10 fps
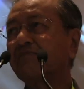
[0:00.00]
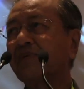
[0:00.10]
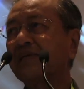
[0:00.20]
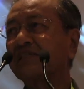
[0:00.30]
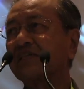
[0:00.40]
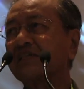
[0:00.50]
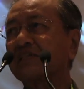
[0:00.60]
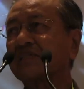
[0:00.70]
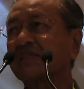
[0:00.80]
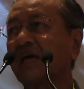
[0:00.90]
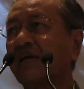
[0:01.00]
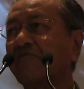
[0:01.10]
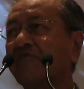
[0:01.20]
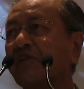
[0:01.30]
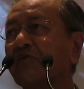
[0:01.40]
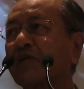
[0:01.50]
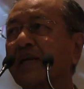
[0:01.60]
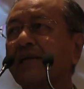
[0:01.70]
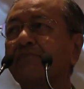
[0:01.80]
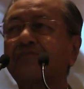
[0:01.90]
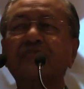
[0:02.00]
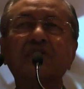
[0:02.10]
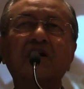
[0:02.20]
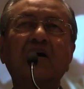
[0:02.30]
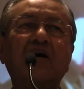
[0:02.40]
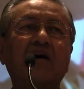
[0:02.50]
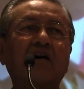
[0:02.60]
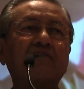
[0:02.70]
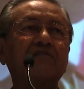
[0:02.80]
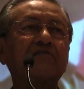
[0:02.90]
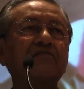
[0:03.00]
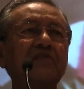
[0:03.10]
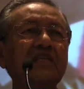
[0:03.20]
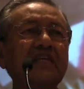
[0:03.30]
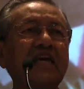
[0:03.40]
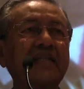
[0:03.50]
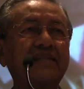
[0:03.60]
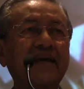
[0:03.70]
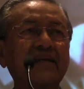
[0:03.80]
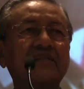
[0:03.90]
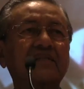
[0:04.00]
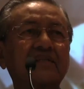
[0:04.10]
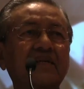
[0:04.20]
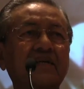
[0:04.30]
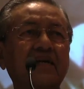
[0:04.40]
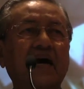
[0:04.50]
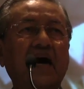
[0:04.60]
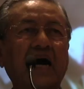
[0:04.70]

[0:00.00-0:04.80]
seen pictures and video clips of the attacks.